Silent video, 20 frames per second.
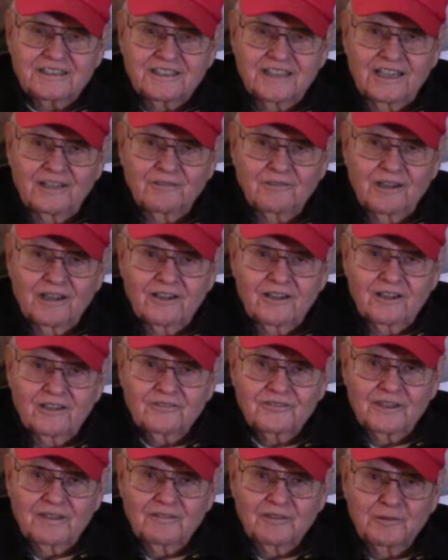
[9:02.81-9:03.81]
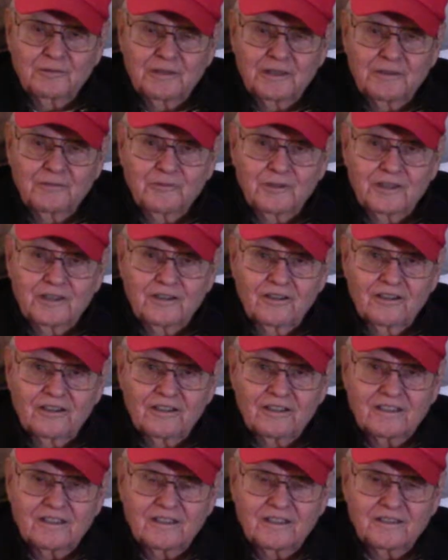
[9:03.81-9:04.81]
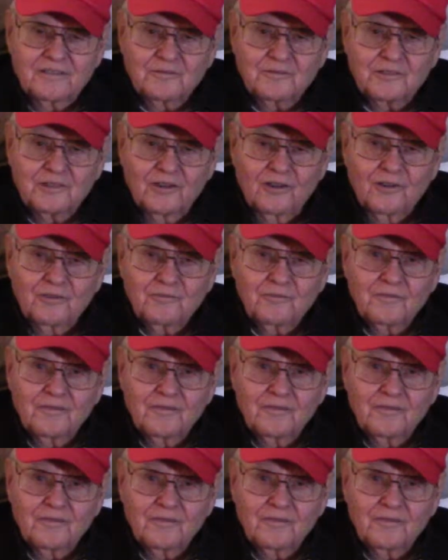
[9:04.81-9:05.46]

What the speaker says: shed right off of them, and it wouldn't hurt it. And so